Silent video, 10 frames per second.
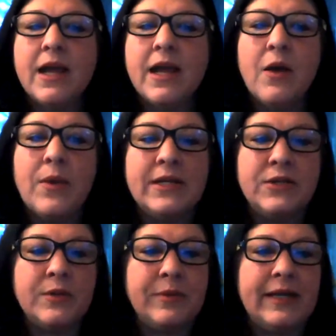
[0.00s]
I went
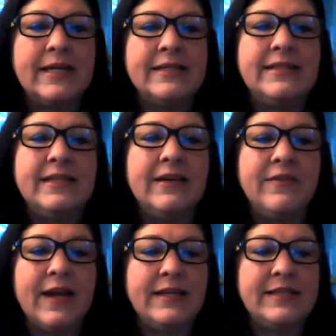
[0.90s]
to a playtesting
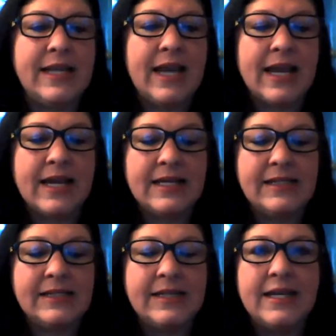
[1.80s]
event,
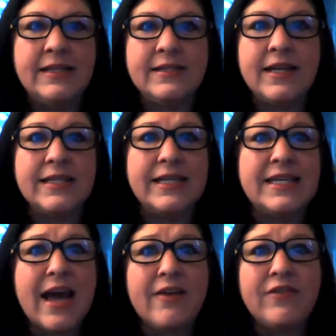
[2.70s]
and this guy's like,
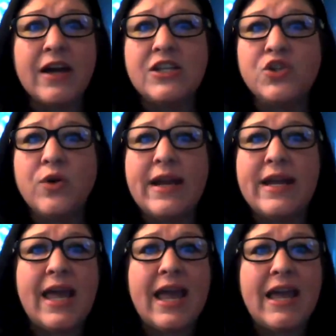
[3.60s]
yeah, I've got this
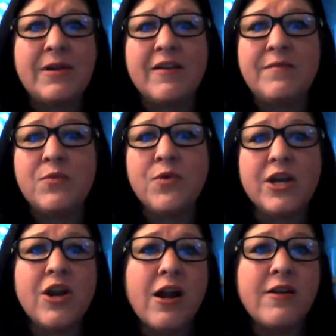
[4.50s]
great game and I've been
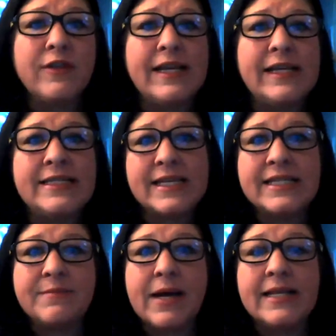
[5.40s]
working on it for like
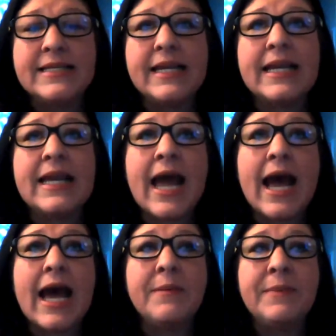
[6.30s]
6 months. And he
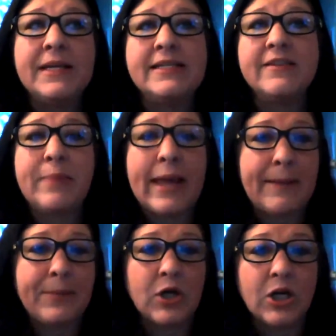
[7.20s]
had a piece of
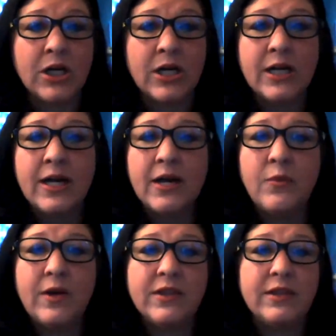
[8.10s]
paper
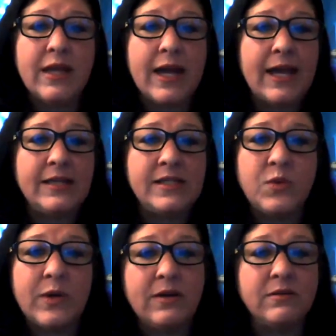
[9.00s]
with like
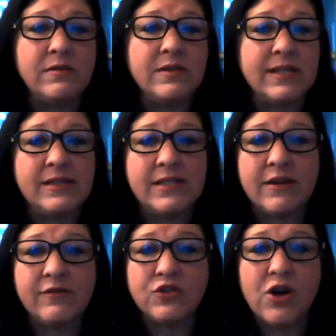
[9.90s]
squiggles and
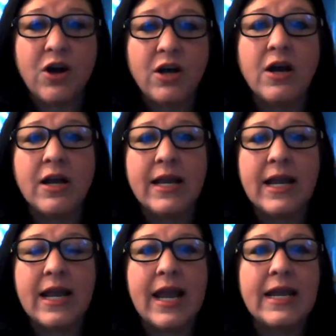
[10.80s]
stuff drawn on
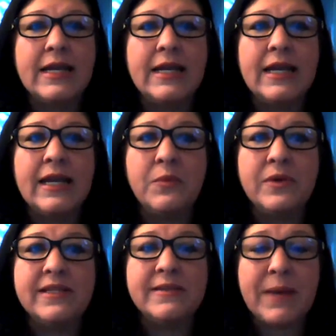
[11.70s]
it, and it
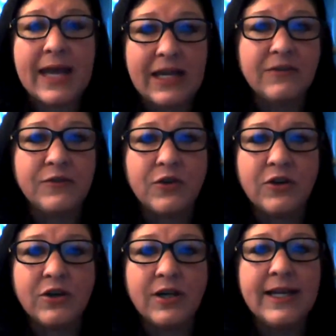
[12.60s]
was
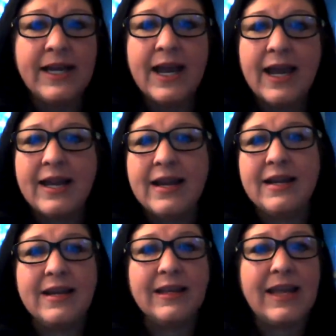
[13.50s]
painful.
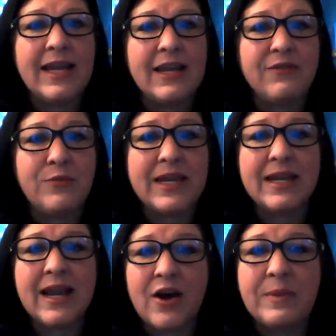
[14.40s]
And like, if we
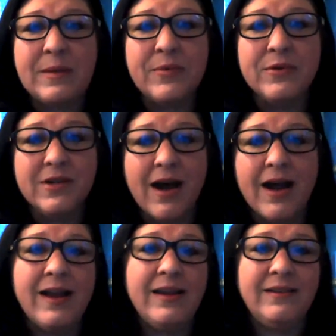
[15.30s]
can help people
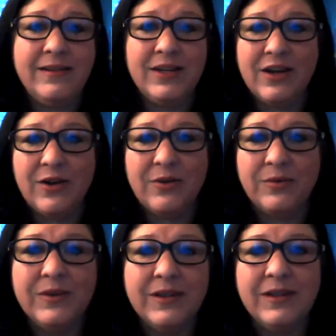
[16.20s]
not
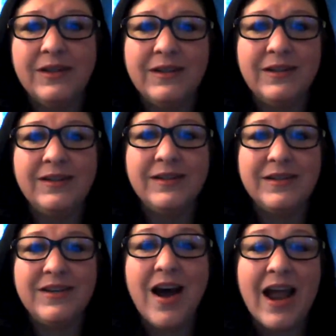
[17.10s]

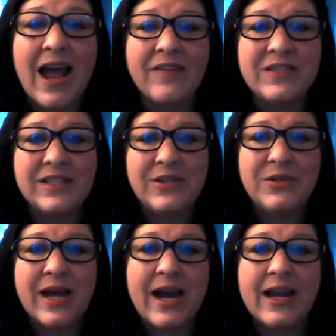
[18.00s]
have to
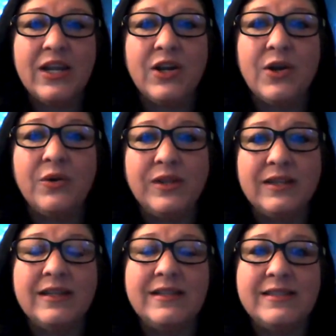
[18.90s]
do that,
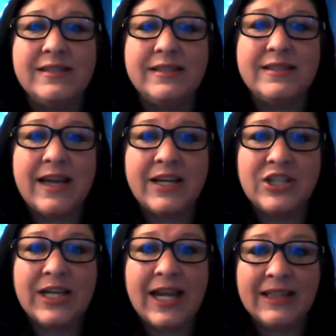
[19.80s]
then let's
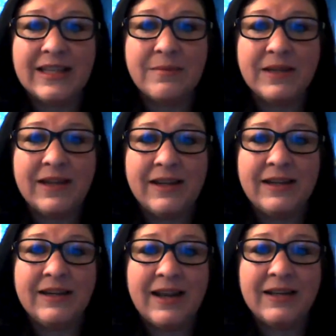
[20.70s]
educate them
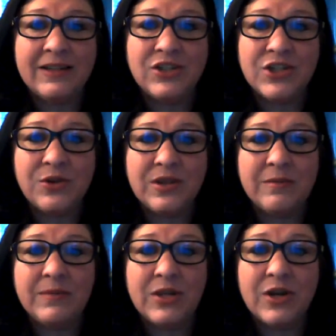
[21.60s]
and show them,